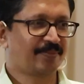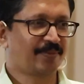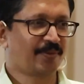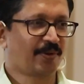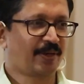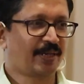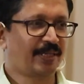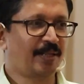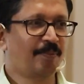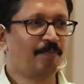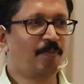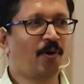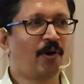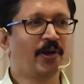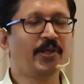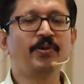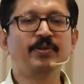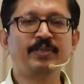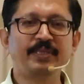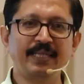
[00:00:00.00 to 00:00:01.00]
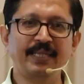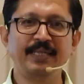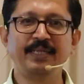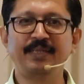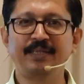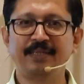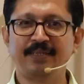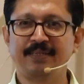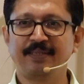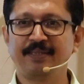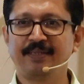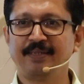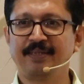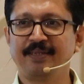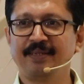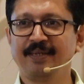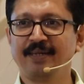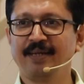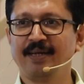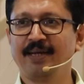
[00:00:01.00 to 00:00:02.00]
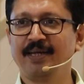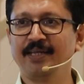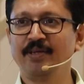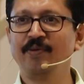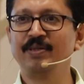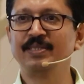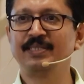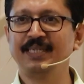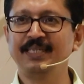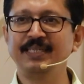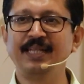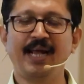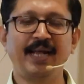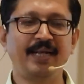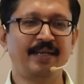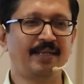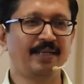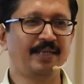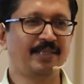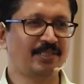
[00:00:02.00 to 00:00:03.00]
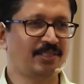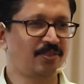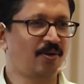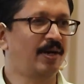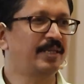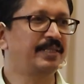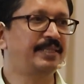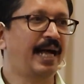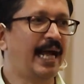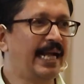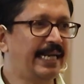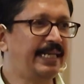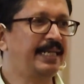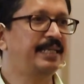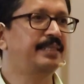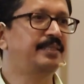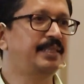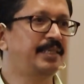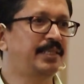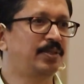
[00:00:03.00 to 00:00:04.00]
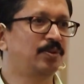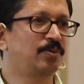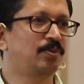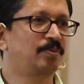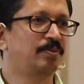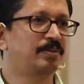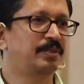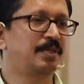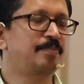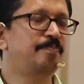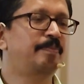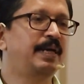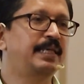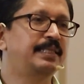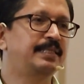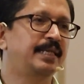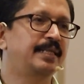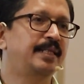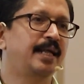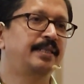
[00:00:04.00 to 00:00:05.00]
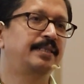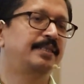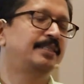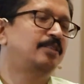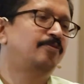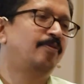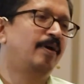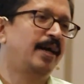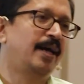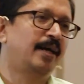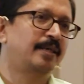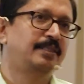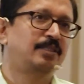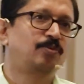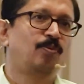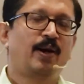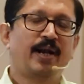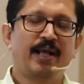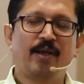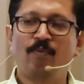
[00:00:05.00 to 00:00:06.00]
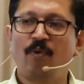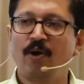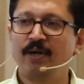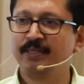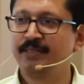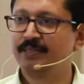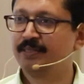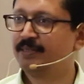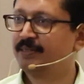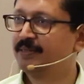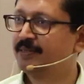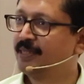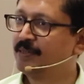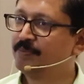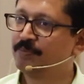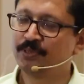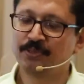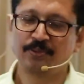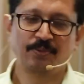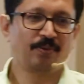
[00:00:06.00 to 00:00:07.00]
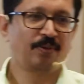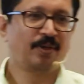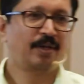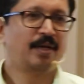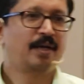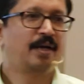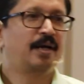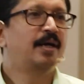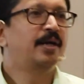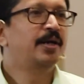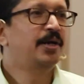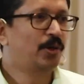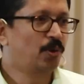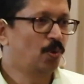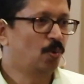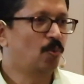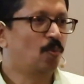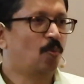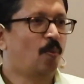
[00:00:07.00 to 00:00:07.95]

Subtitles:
Okay, the more you think, you will see that it is not that easy to simply say that this is what I want them to do.